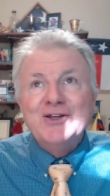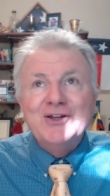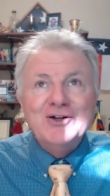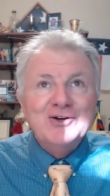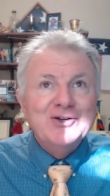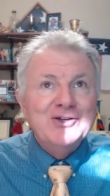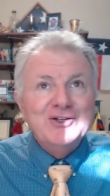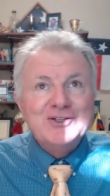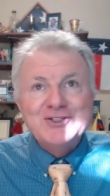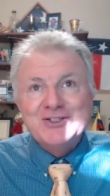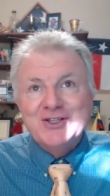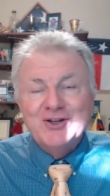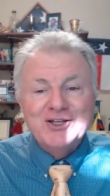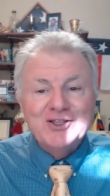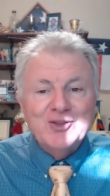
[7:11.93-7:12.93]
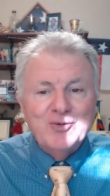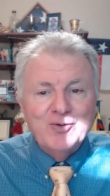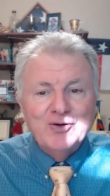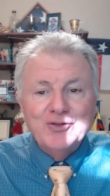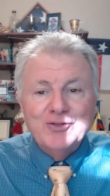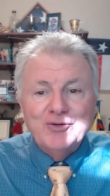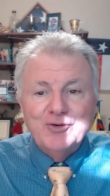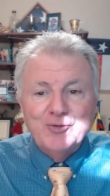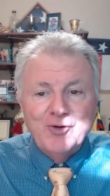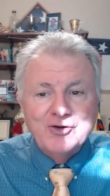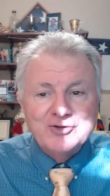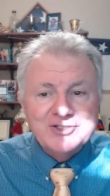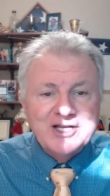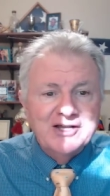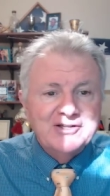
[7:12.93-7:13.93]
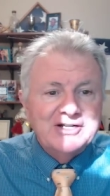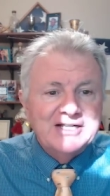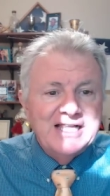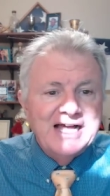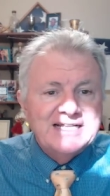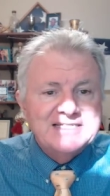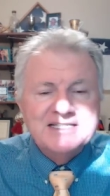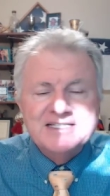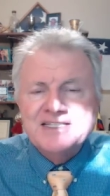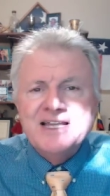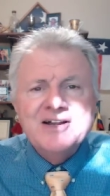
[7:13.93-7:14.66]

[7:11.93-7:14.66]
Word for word: you know, you just look at the world through rose colored glasses.